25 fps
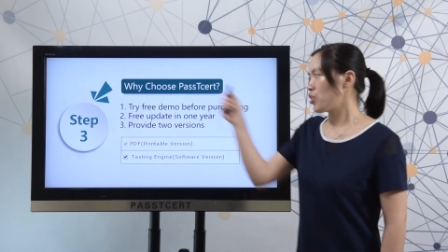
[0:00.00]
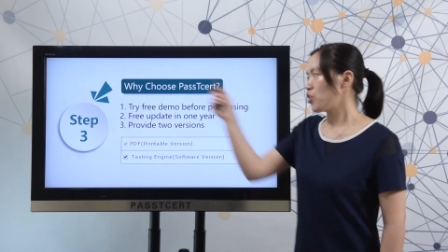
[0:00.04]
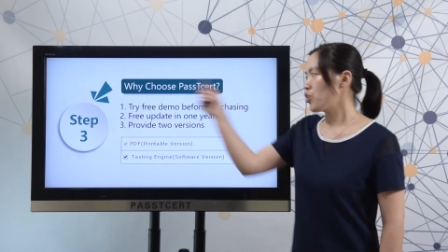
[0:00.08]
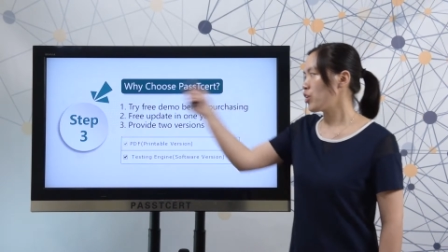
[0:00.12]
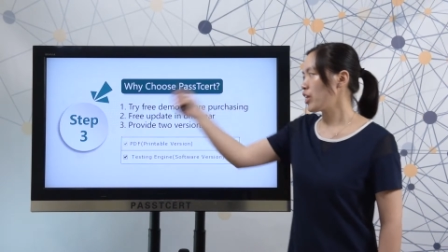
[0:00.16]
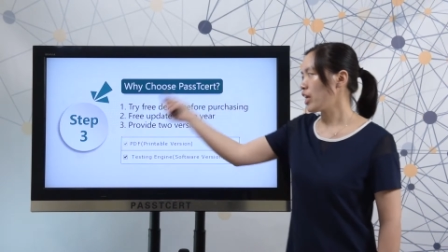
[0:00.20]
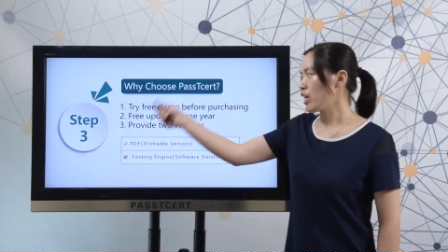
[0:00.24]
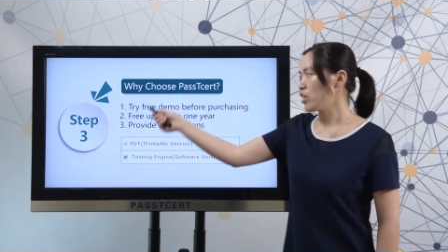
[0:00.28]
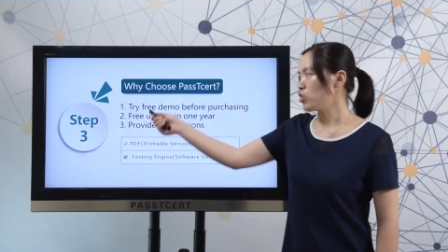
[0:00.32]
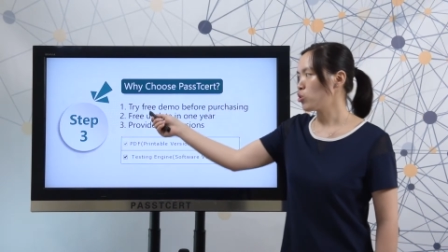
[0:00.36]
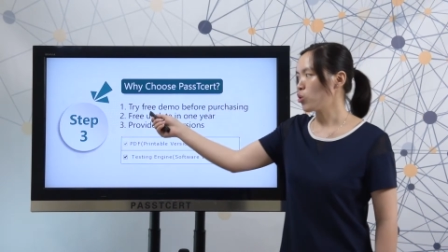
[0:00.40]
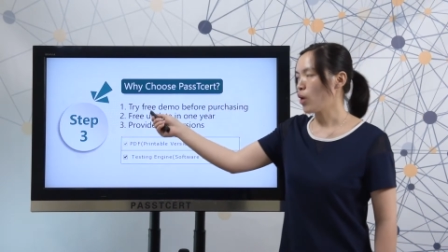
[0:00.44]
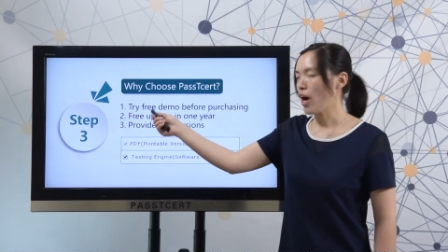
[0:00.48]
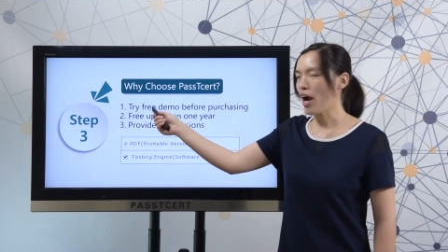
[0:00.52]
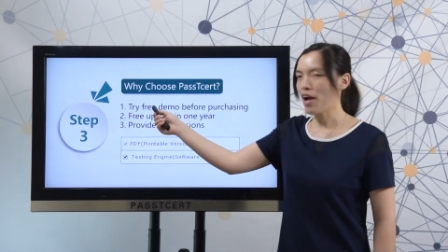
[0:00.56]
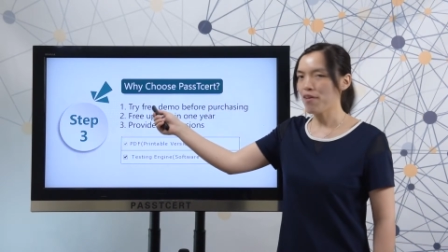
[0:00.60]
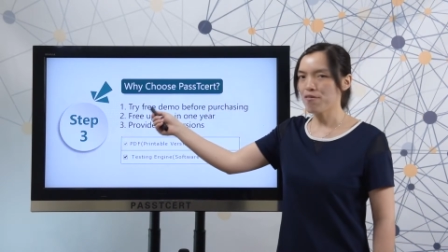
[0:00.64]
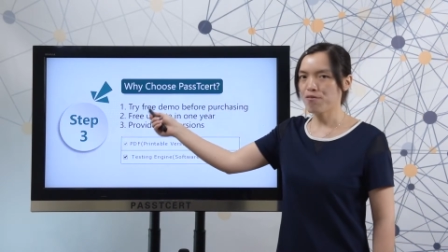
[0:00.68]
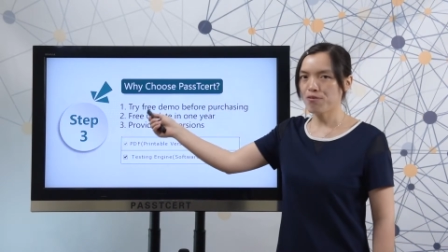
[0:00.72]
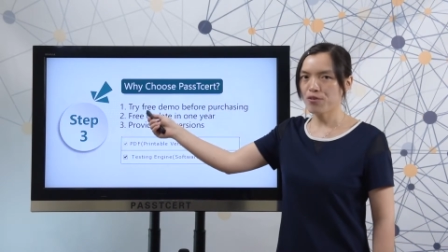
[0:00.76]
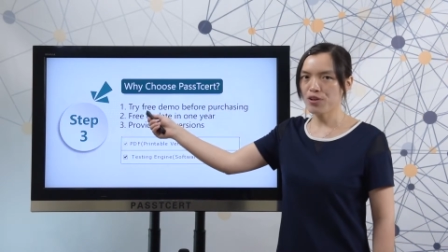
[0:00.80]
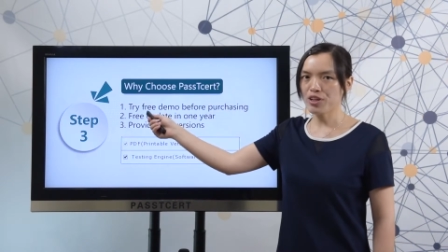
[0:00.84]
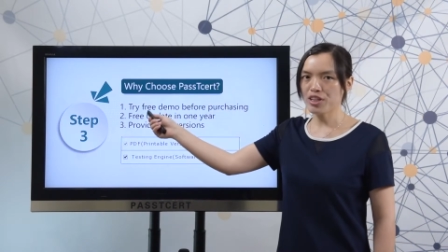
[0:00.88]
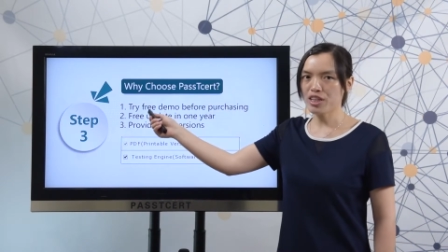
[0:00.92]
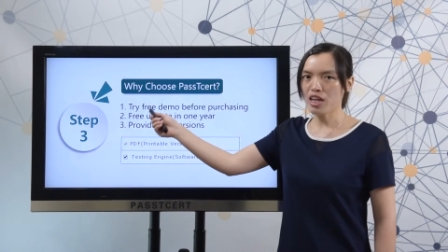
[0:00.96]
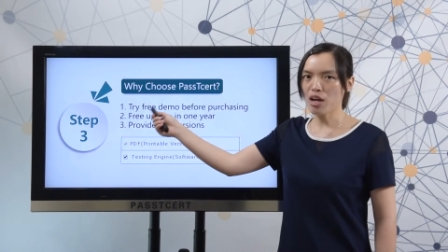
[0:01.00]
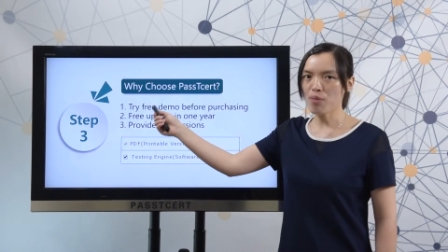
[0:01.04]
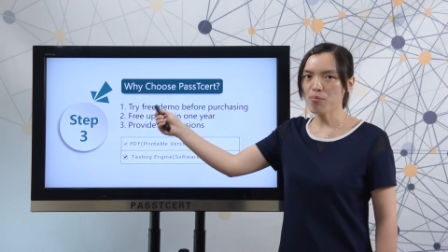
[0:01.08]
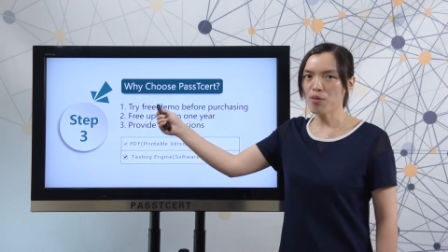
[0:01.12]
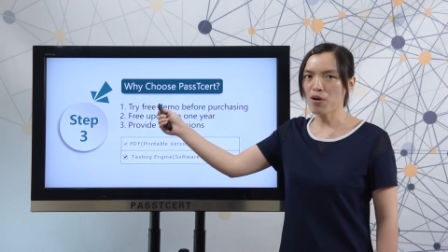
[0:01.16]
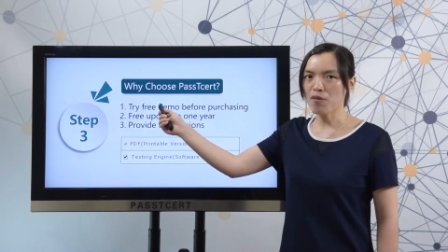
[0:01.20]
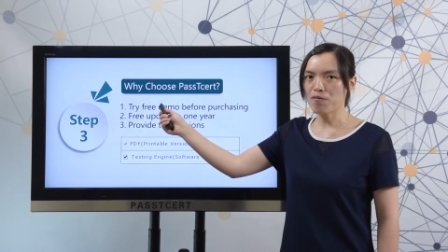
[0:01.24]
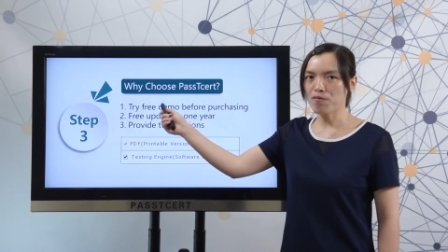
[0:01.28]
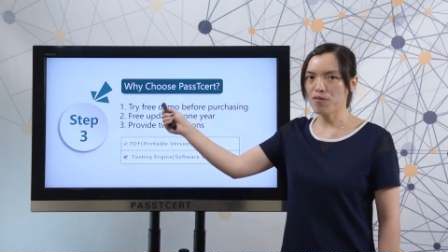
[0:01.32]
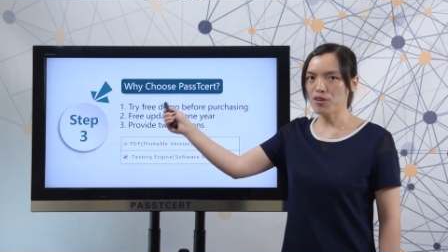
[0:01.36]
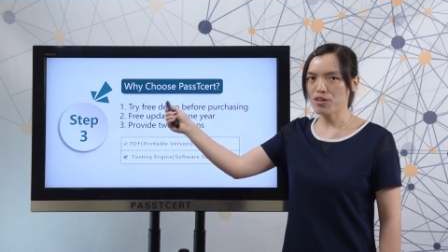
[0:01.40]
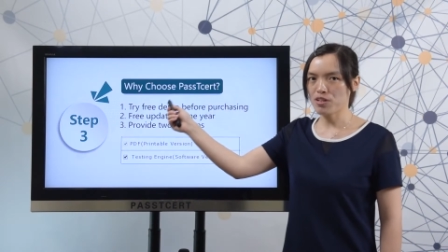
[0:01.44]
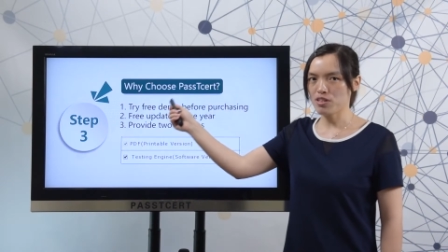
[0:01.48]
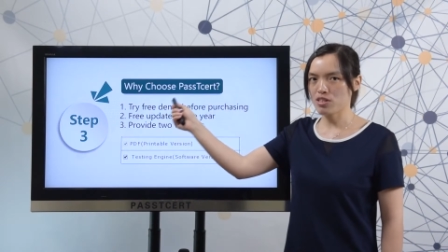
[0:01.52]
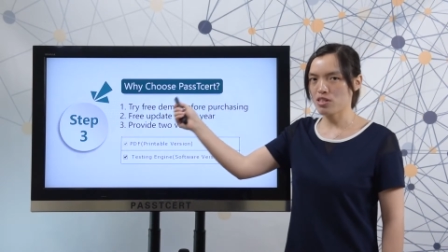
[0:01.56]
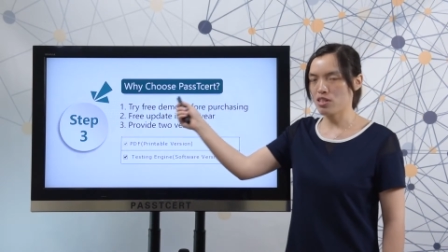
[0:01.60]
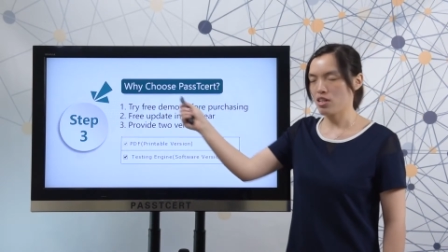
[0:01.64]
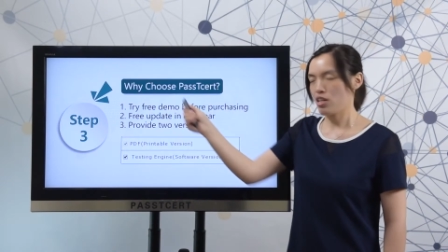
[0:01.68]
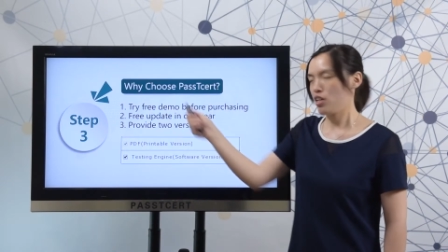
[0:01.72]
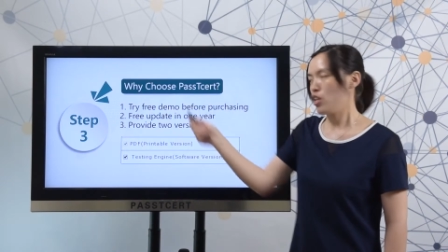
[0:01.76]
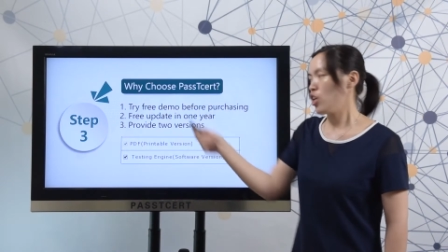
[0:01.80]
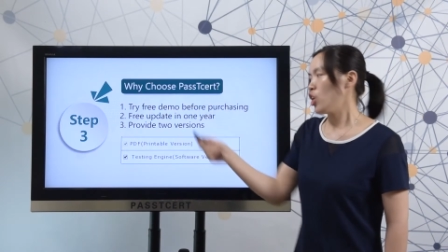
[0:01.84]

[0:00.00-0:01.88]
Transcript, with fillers: you can try free demo first.